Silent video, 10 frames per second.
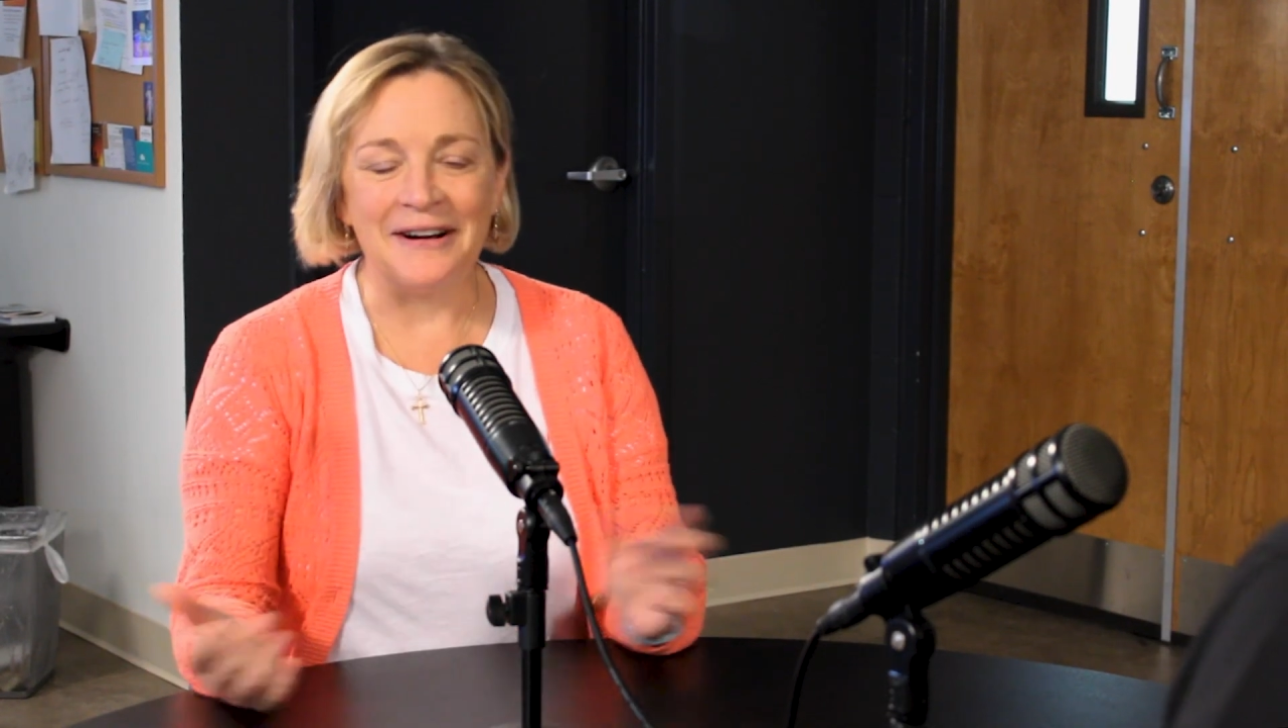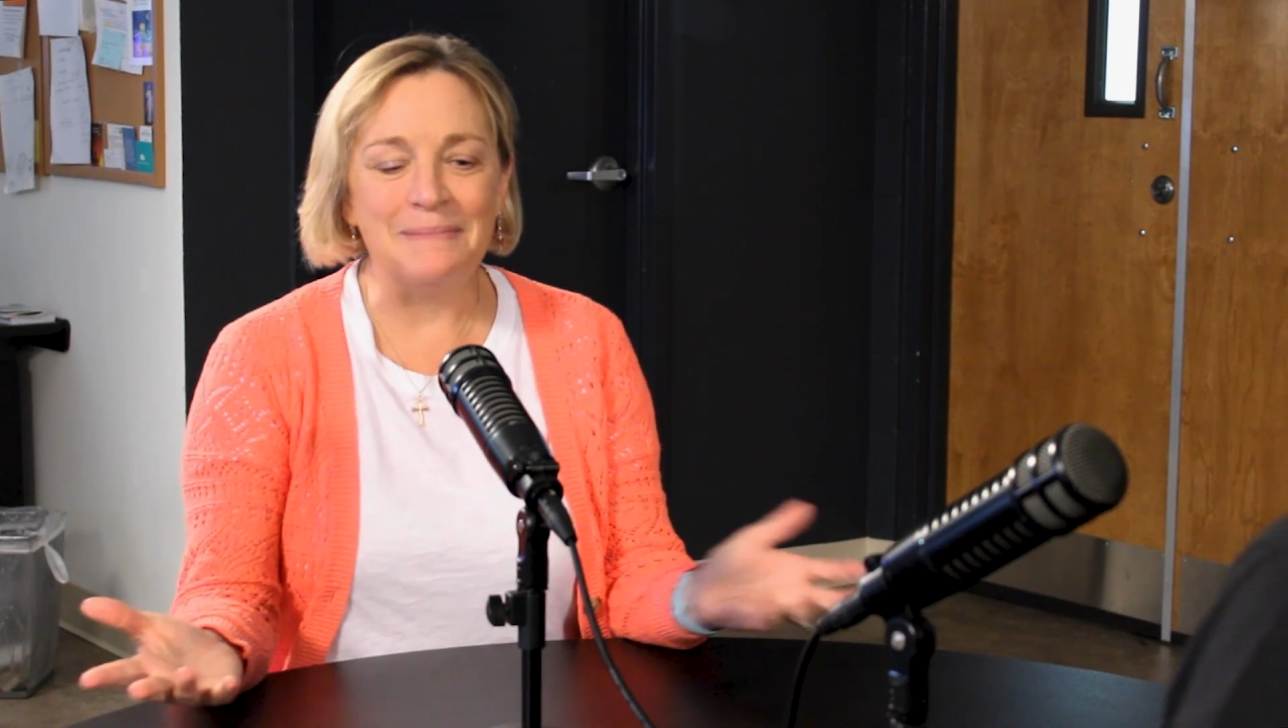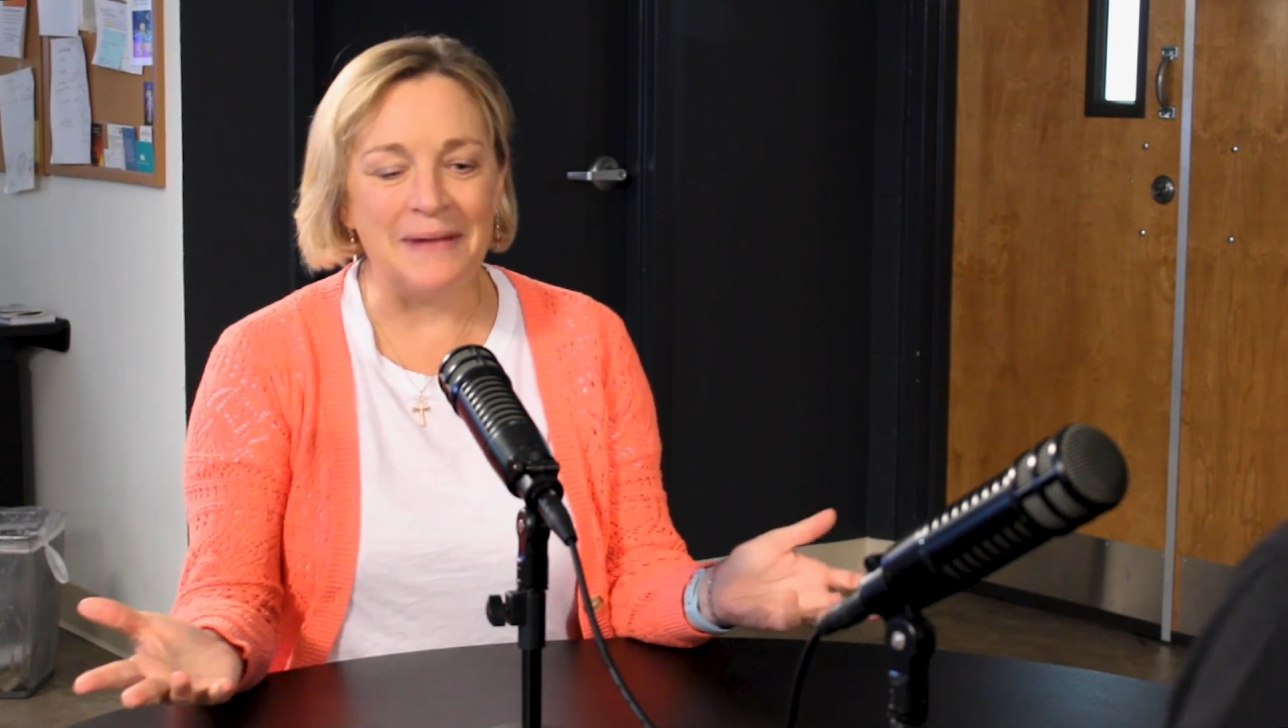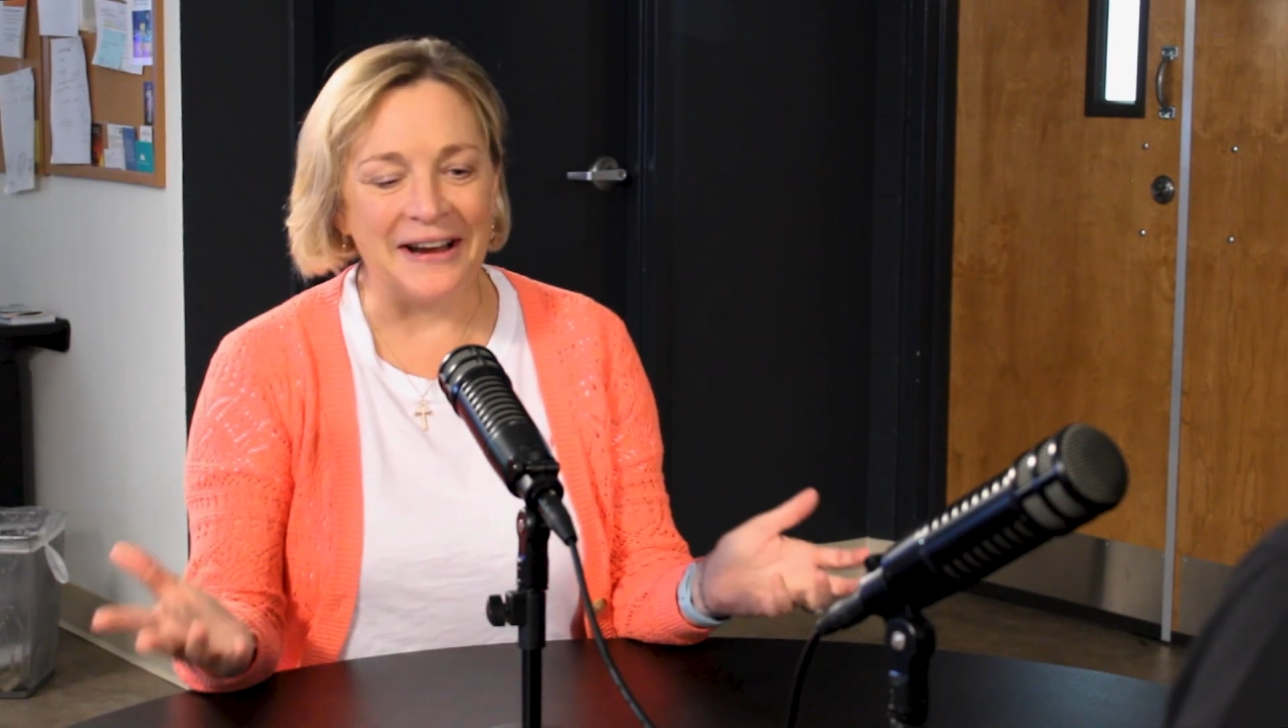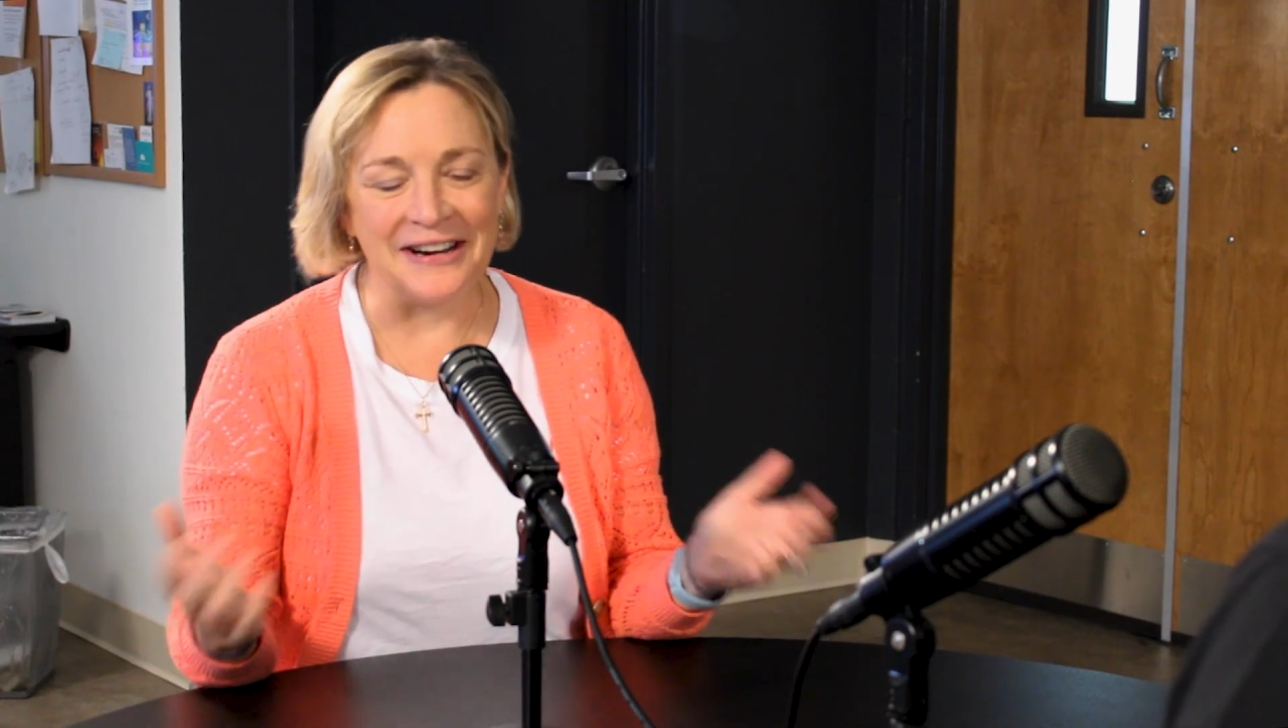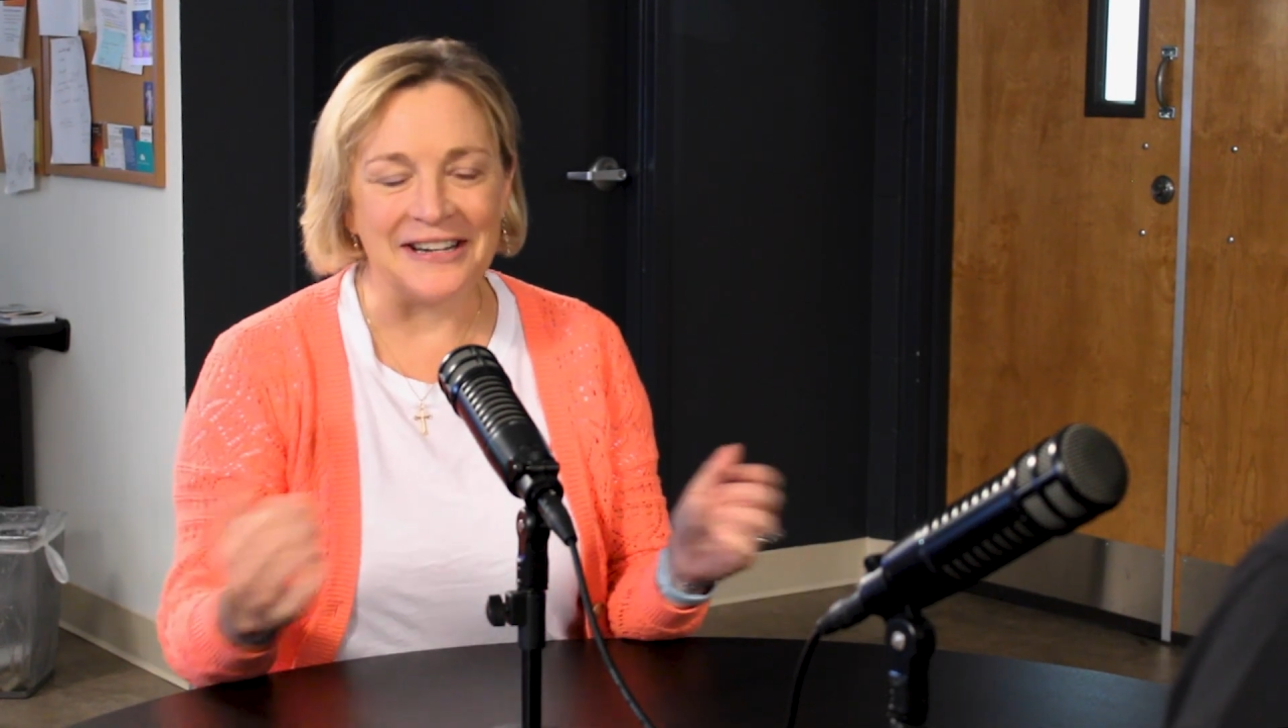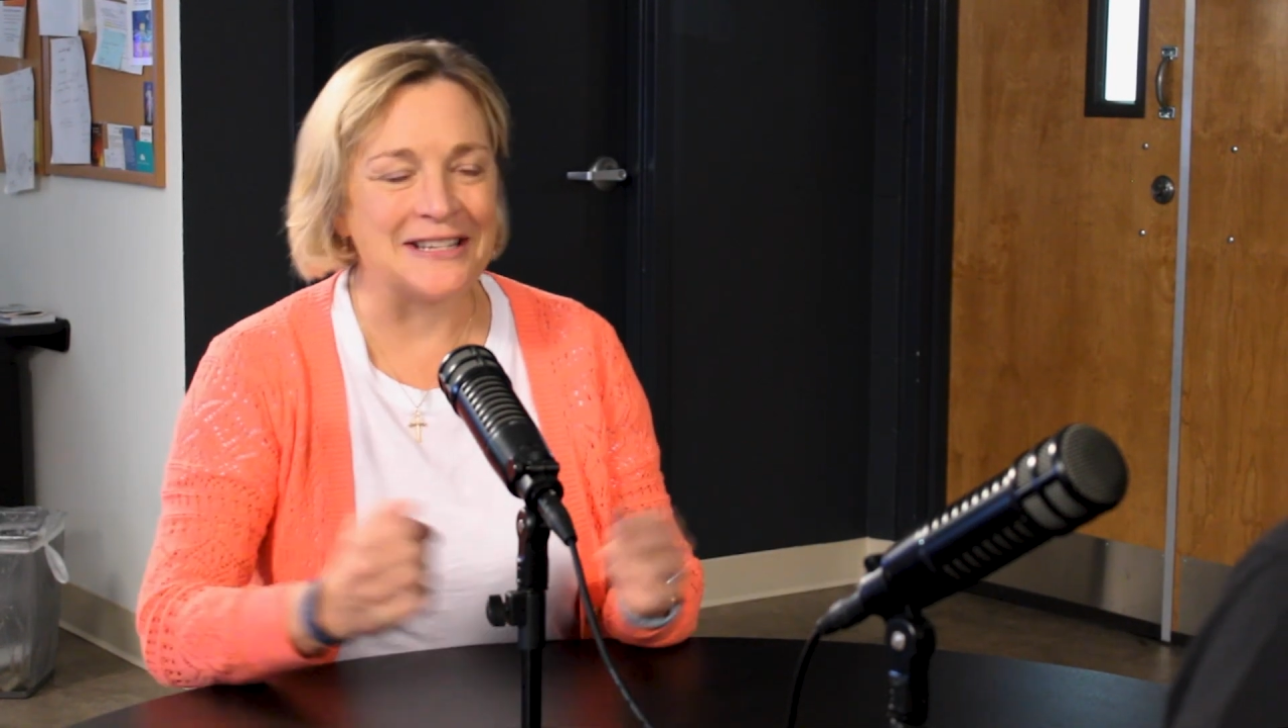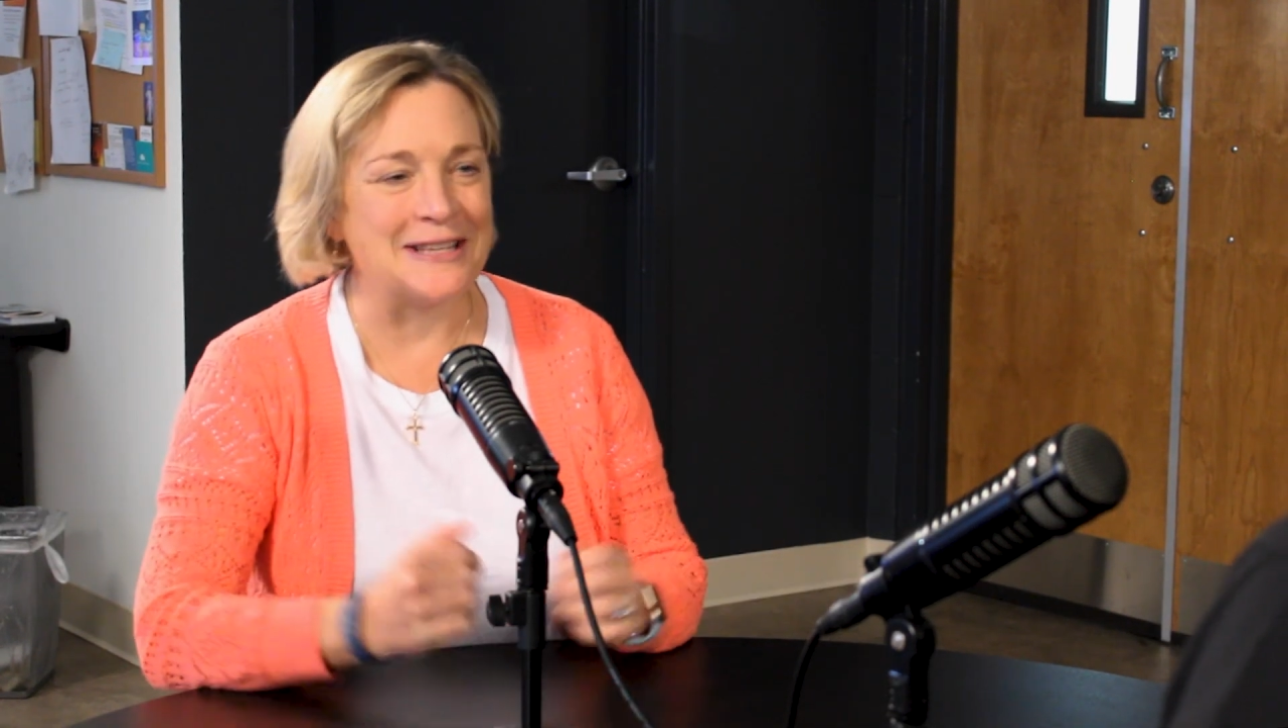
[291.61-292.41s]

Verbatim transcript: our parish